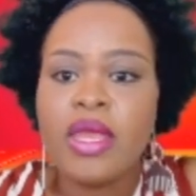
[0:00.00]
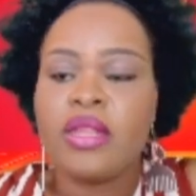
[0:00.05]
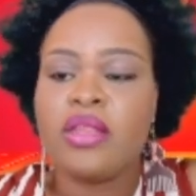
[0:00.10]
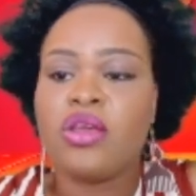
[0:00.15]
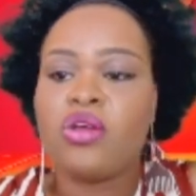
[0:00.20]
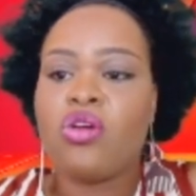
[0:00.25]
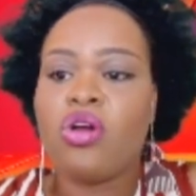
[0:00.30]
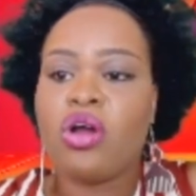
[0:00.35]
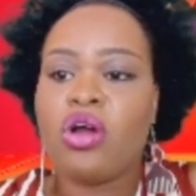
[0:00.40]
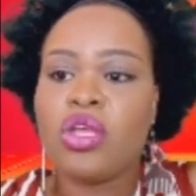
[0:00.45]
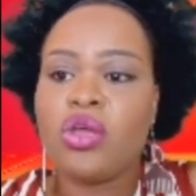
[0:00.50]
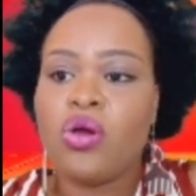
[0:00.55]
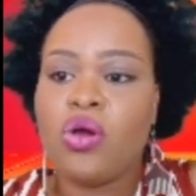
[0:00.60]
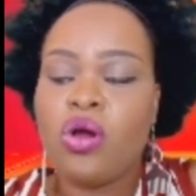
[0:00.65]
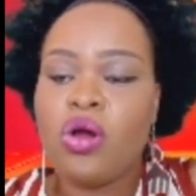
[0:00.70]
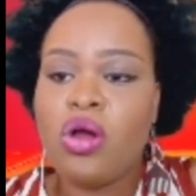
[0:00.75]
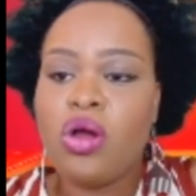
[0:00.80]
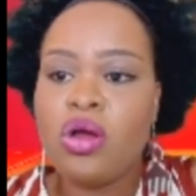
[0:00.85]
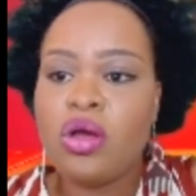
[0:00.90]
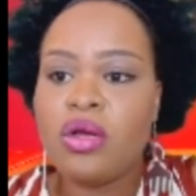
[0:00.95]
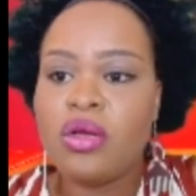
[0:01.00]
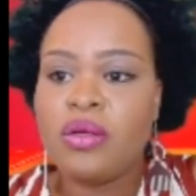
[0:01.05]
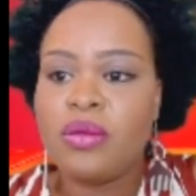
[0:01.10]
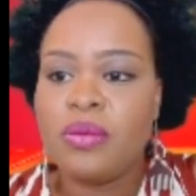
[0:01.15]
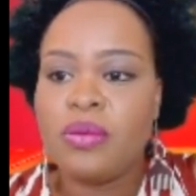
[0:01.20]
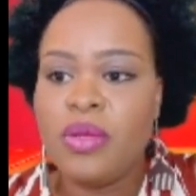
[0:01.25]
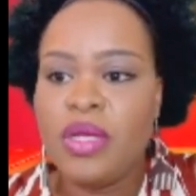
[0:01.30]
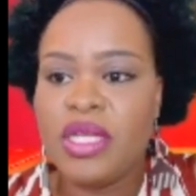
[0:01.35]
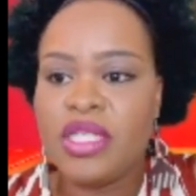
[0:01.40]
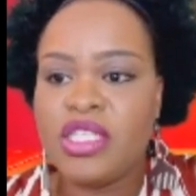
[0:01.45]
The Colliho,
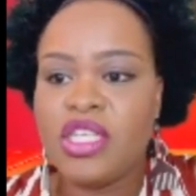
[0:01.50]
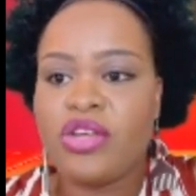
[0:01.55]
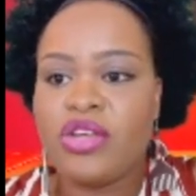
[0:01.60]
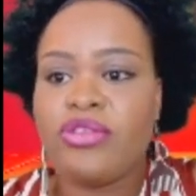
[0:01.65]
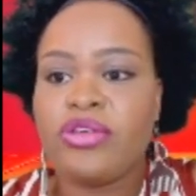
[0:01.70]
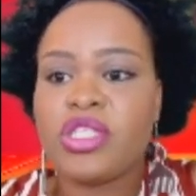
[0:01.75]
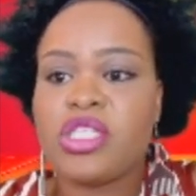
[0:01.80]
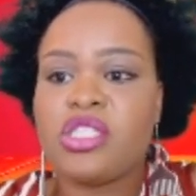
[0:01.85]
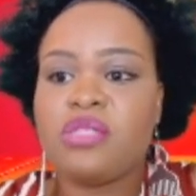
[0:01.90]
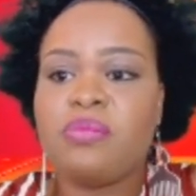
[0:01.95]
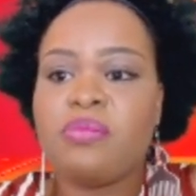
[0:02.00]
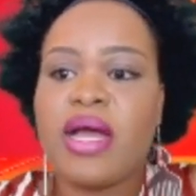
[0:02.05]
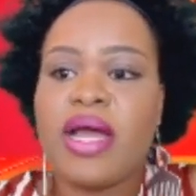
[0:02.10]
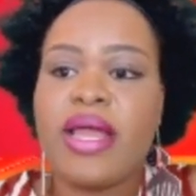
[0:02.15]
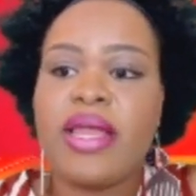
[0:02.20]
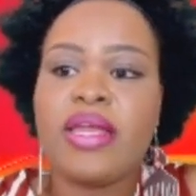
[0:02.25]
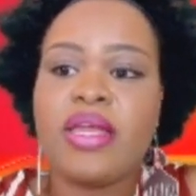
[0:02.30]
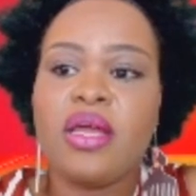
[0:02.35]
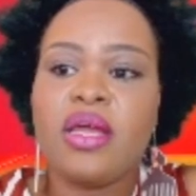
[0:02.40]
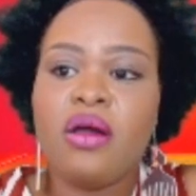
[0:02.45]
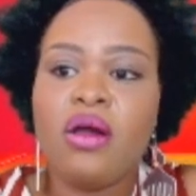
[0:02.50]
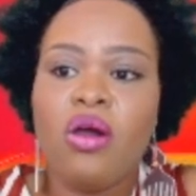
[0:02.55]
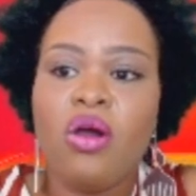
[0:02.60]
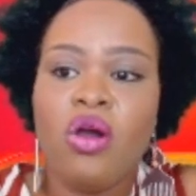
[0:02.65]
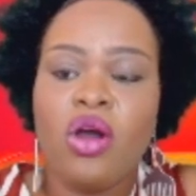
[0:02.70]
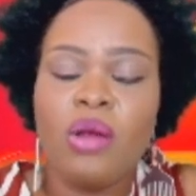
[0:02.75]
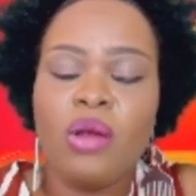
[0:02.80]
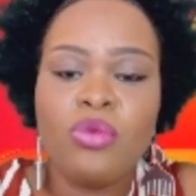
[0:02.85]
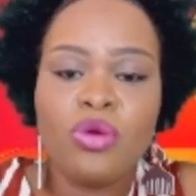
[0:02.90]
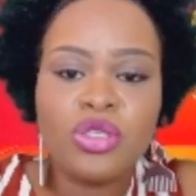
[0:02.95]
it decreased by
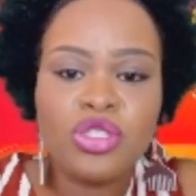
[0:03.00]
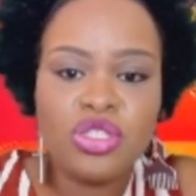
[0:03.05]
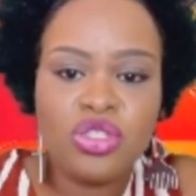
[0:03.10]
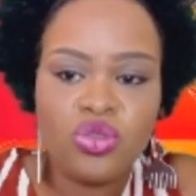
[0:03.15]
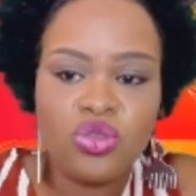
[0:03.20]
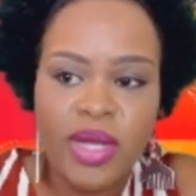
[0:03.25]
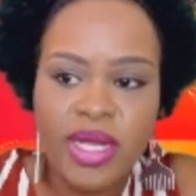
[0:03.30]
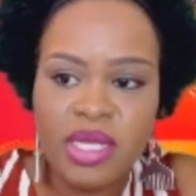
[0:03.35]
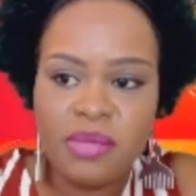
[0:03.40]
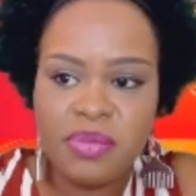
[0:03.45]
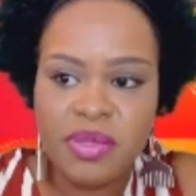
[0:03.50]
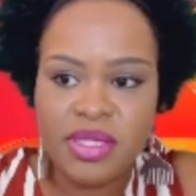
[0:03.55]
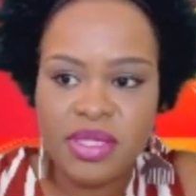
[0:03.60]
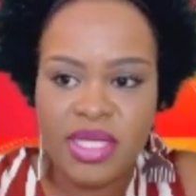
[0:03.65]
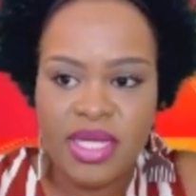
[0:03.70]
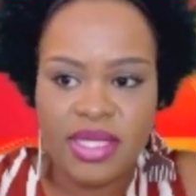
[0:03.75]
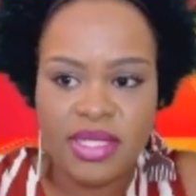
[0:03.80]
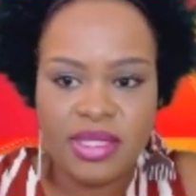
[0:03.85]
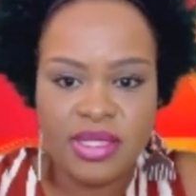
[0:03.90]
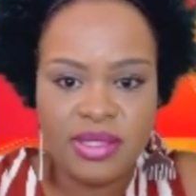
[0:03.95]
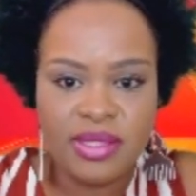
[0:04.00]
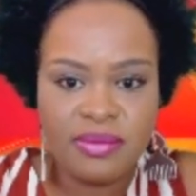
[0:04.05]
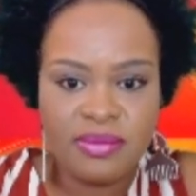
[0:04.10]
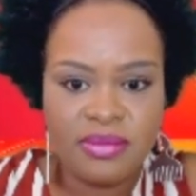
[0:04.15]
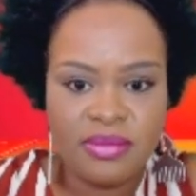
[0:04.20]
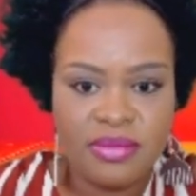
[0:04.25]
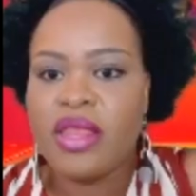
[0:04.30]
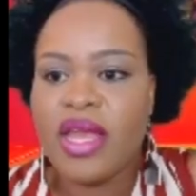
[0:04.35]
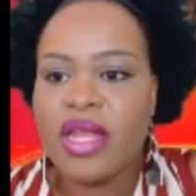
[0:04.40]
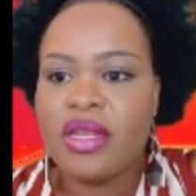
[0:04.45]
almost 20%.
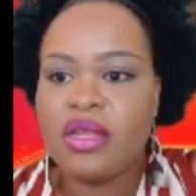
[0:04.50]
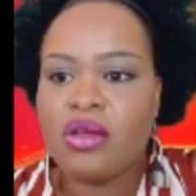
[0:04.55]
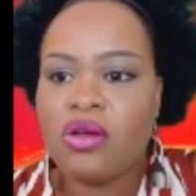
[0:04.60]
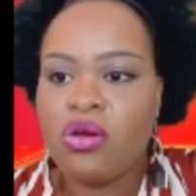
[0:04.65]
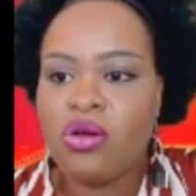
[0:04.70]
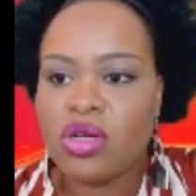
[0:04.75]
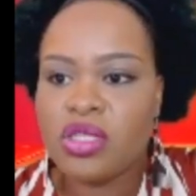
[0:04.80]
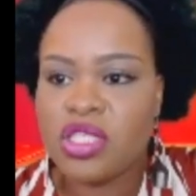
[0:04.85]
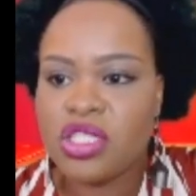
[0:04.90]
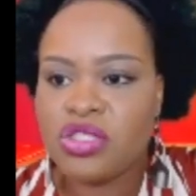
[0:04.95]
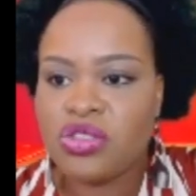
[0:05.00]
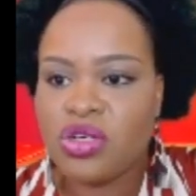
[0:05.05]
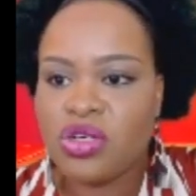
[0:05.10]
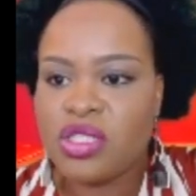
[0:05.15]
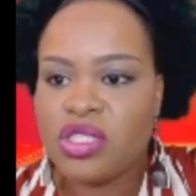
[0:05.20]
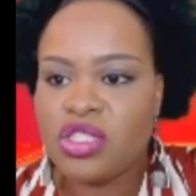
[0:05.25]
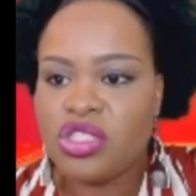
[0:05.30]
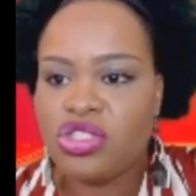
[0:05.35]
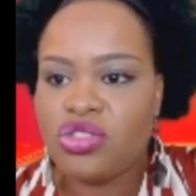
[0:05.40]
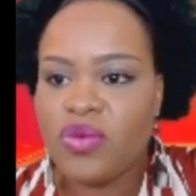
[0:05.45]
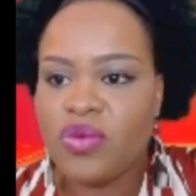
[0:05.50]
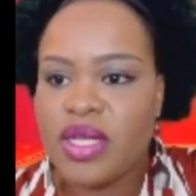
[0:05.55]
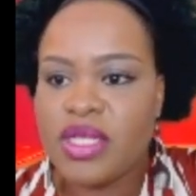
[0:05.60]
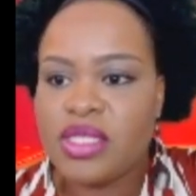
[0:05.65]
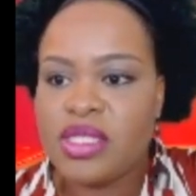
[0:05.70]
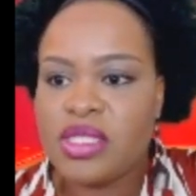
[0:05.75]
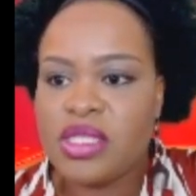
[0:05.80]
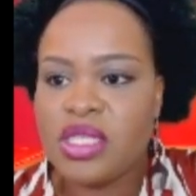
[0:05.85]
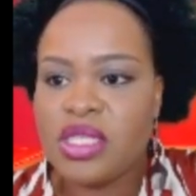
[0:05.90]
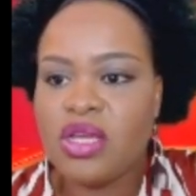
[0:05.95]
Then the Cottage
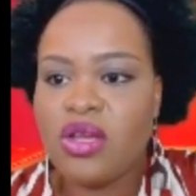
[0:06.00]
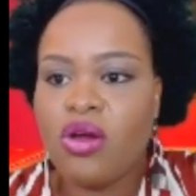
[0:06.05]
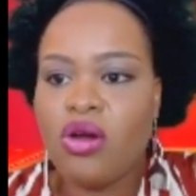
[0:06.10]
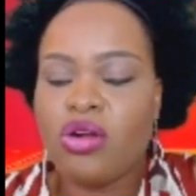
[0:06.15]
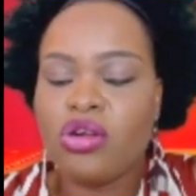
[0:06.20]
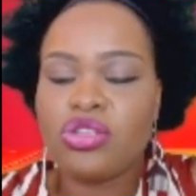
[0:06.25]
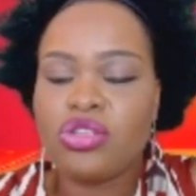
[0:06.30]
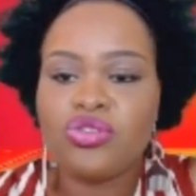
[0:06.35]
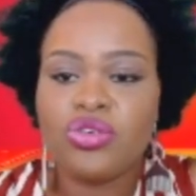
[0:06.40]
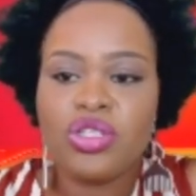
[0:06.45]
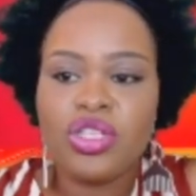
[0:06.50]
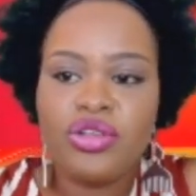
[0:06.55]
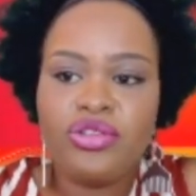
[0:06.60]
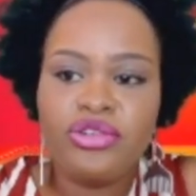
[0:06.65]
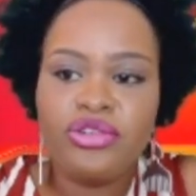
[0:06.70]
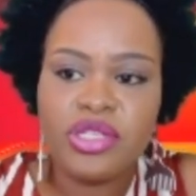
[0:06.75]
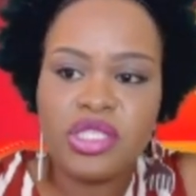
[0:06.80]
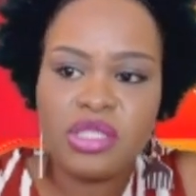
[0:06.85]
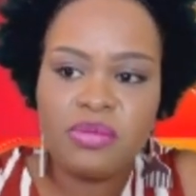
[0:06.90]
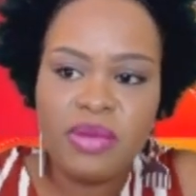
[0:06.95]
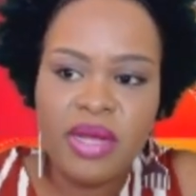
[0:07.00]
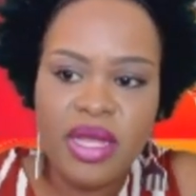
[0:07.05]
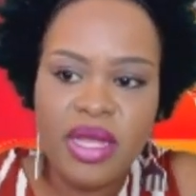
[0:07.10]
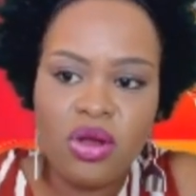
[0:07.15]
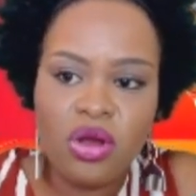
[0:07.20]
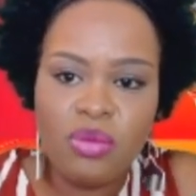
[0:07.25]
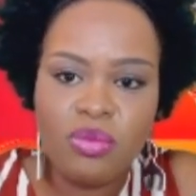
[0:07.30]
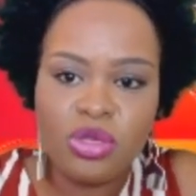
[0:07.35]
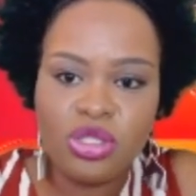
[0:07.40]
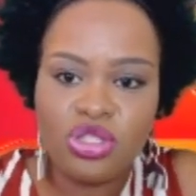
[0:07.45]
constituency also decreased by
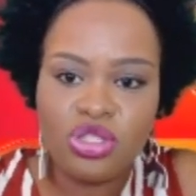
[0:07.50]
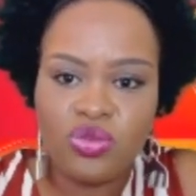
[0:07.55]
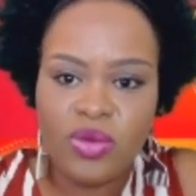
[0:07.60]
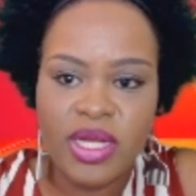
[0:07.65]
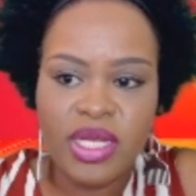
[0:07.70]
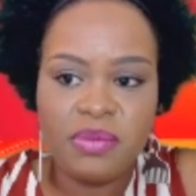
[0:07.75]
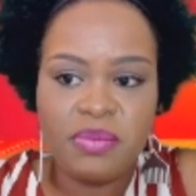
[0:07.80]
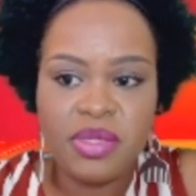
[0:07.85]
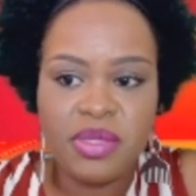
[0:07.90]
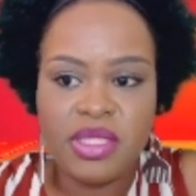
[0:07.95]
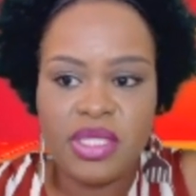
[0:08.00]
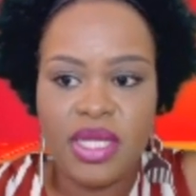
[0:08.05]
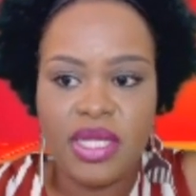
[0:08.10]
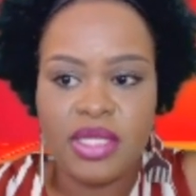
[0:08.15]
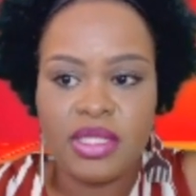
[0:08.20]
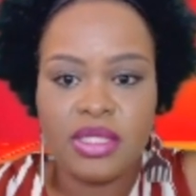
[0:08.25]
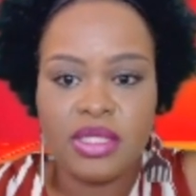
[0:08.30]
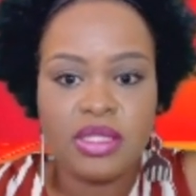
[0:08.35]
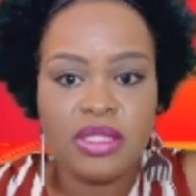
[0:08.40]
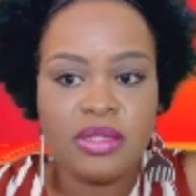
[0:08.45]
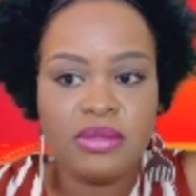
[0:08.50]
almost 20%.